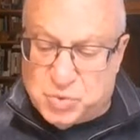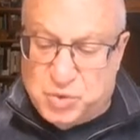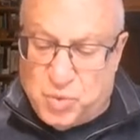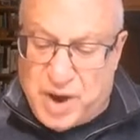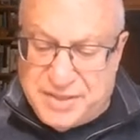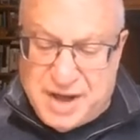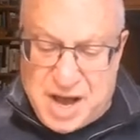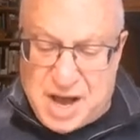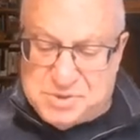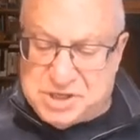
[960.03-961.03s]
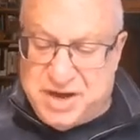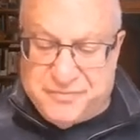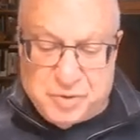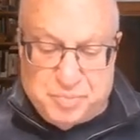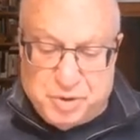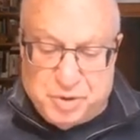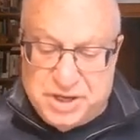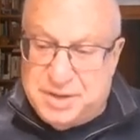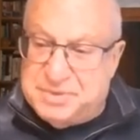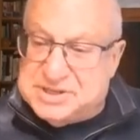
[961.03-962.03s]
would weigh the hops after
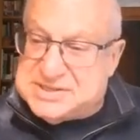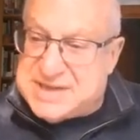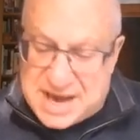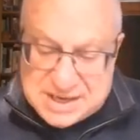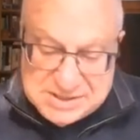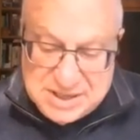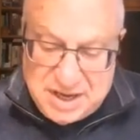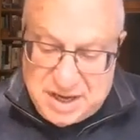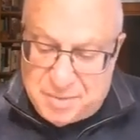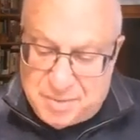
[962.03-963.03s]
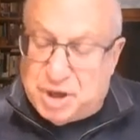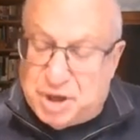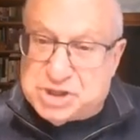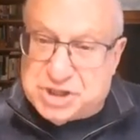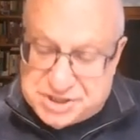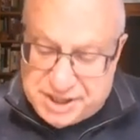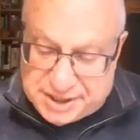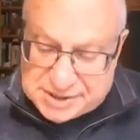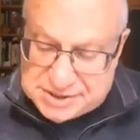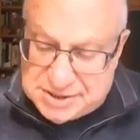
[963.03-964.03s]
putting them in sacks and punch the
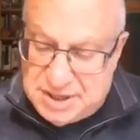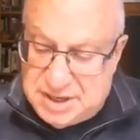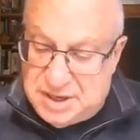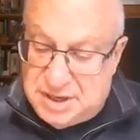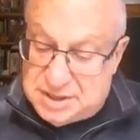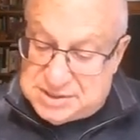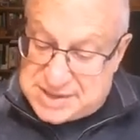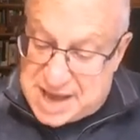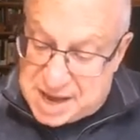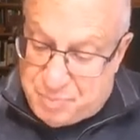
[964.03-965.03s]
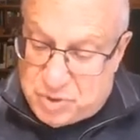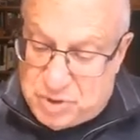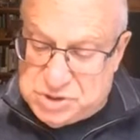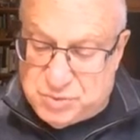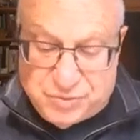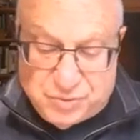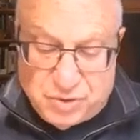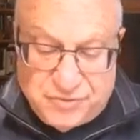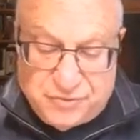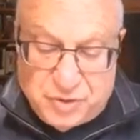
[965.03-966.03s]
tickets. A sack boss would throw
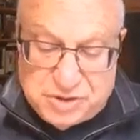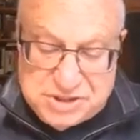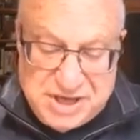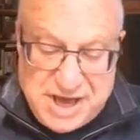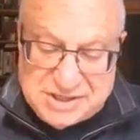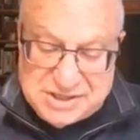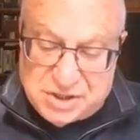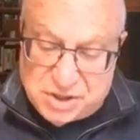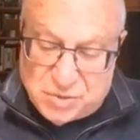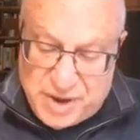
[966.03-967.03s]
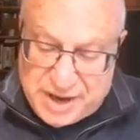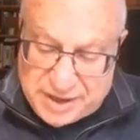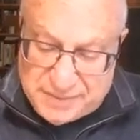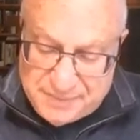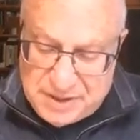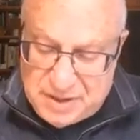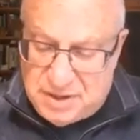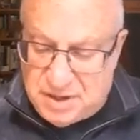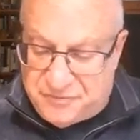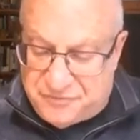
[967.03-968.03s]
the full sacks into the wagon.
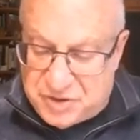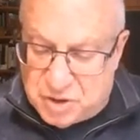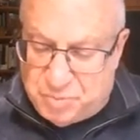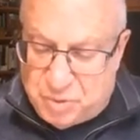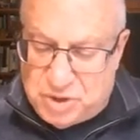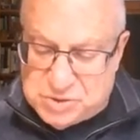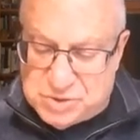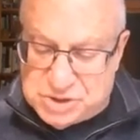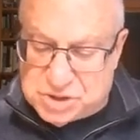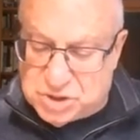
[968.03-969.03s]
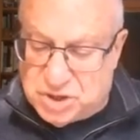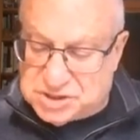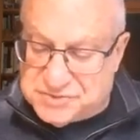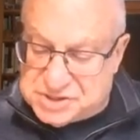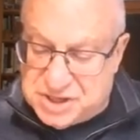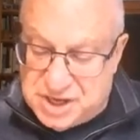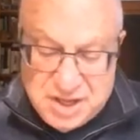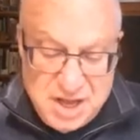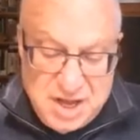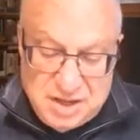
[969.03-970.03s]
A field boss was in charge of
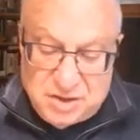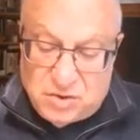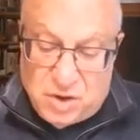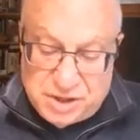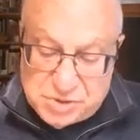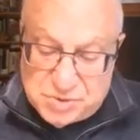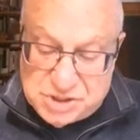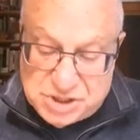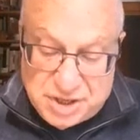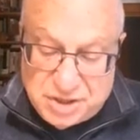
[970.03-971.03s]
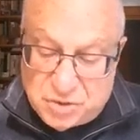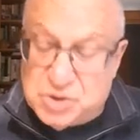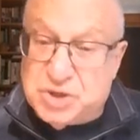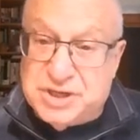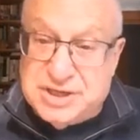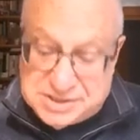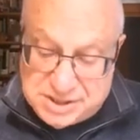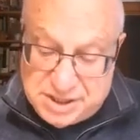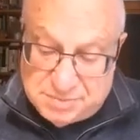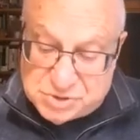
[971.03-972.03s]
seeing that all this was done, usually in
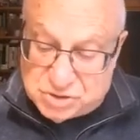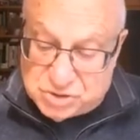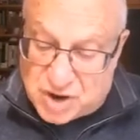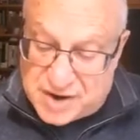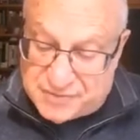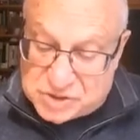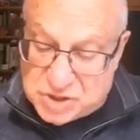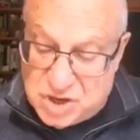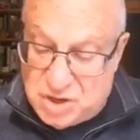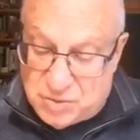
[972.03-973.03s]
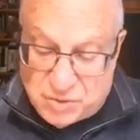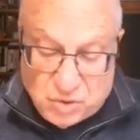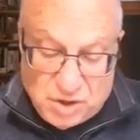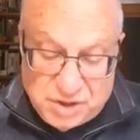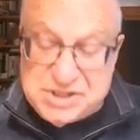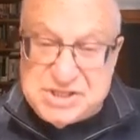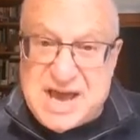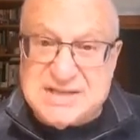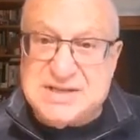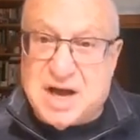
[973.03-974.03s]
teams, and drivers would haul the
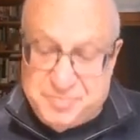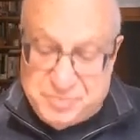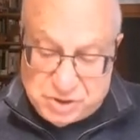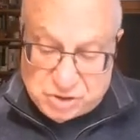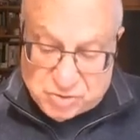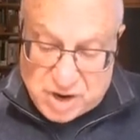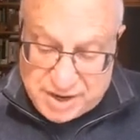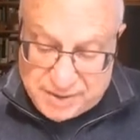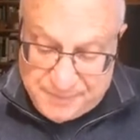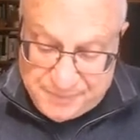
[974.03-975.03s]
sacks hop to the dryer.